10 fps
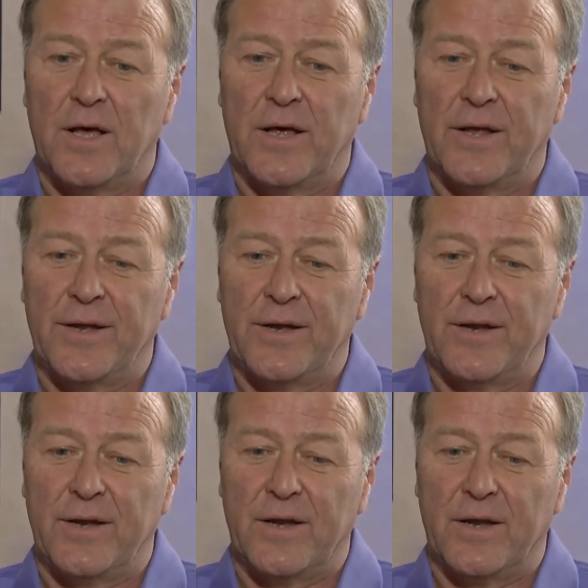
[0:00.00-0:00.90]

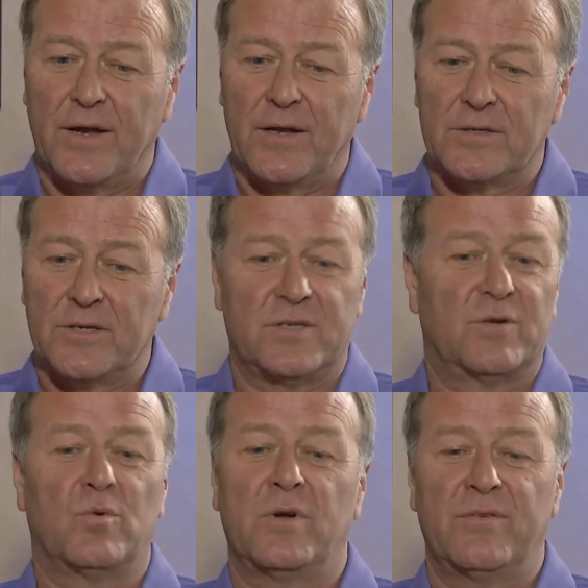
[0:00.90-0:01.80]
And just
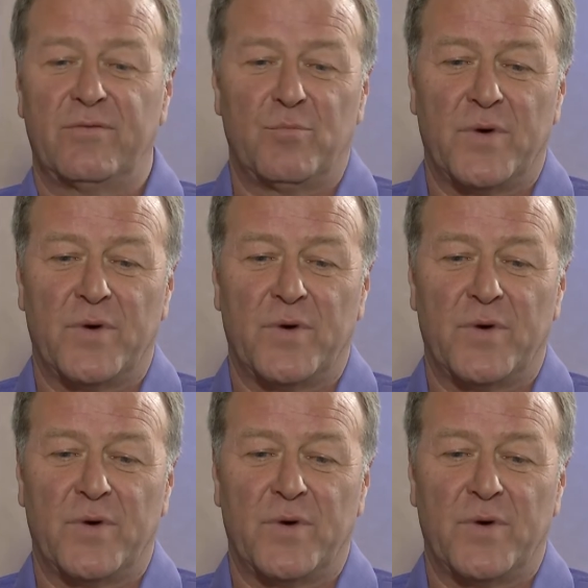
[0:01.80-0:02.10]
a wonderful